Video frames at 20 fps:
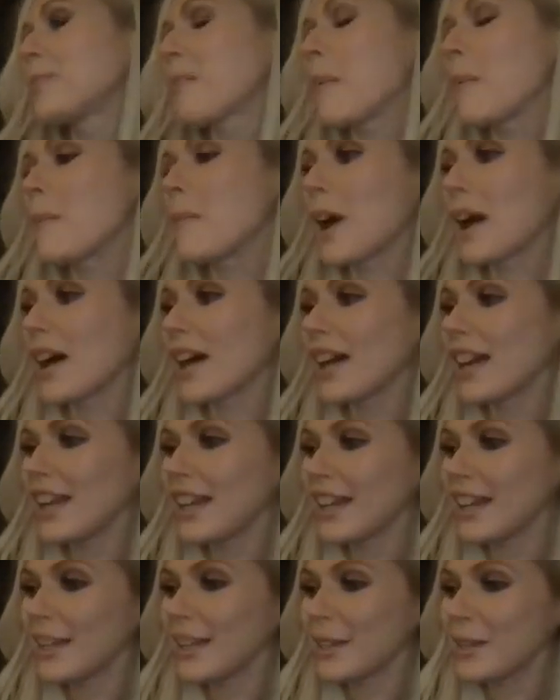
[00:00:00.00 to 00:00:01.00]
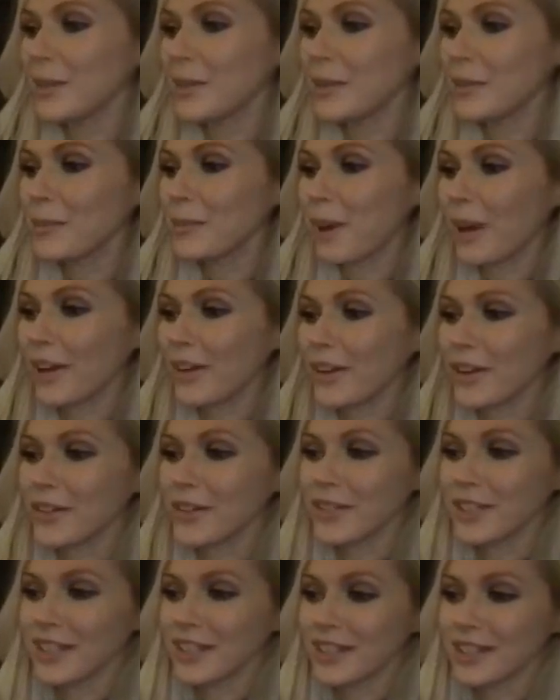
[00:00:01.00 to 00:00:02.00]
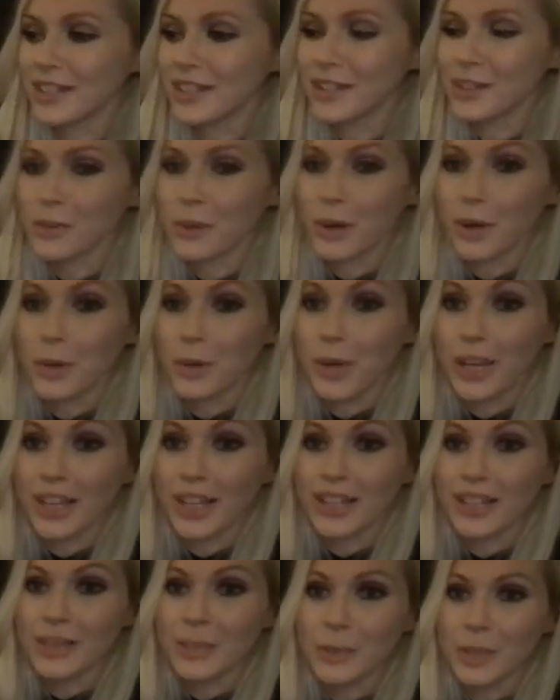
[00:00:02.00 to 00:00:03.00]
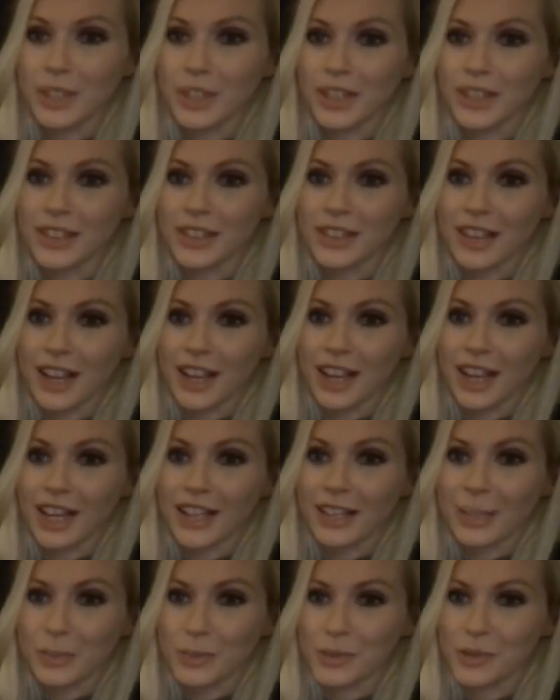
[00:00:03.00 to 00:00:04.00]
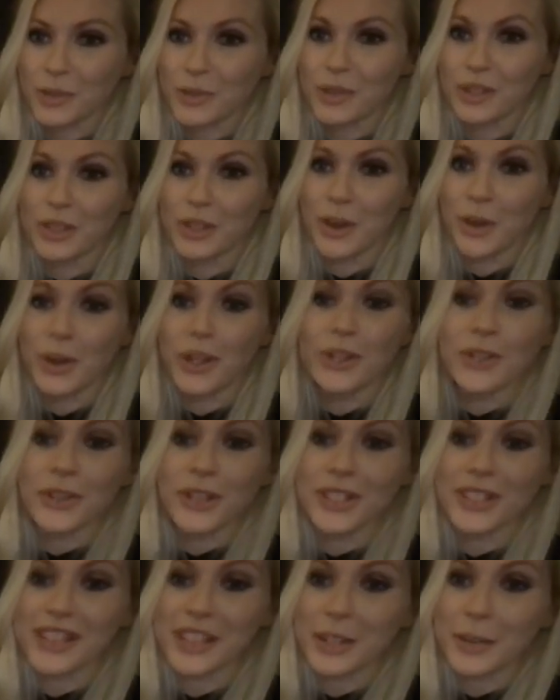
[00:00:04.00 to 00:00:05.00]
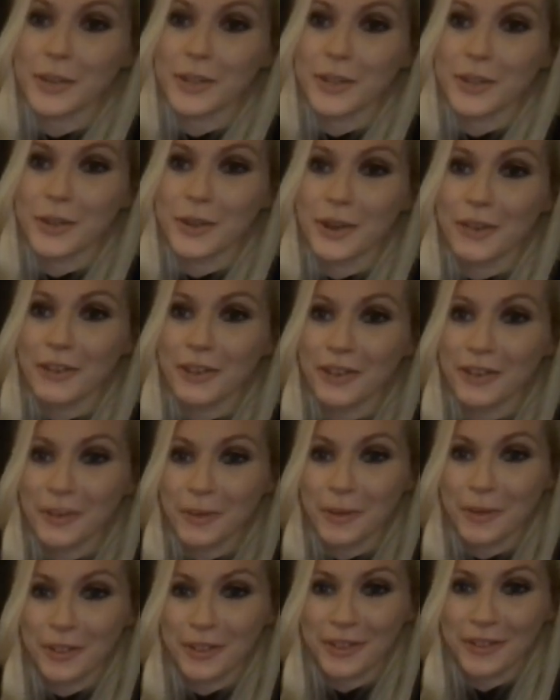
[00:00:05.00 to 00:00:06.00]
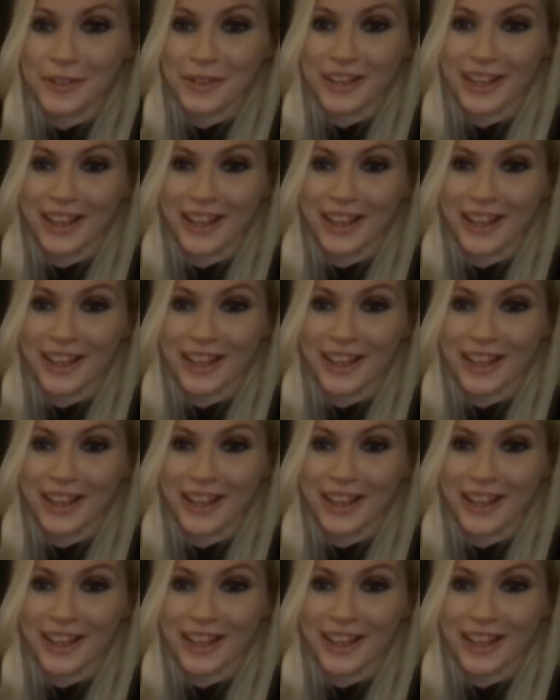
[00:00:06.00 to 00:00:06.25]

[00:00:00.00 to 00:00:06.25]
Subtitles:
My background in this is quite weird because I had absolutely no interest in it whatsoever for most of my